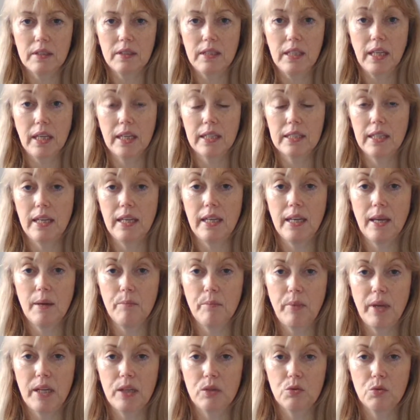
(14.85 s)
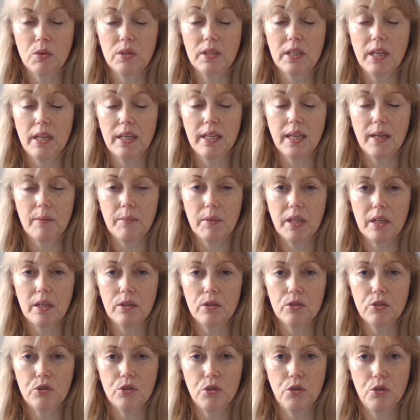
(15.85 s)
DSA campaigns or dynamic
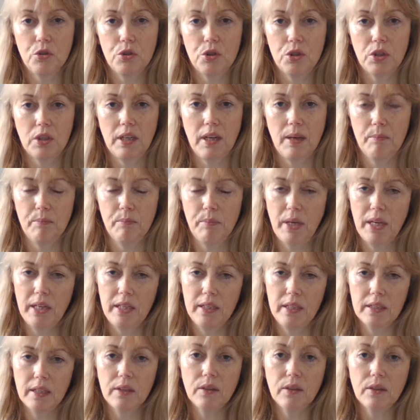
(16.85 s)
search campaigns.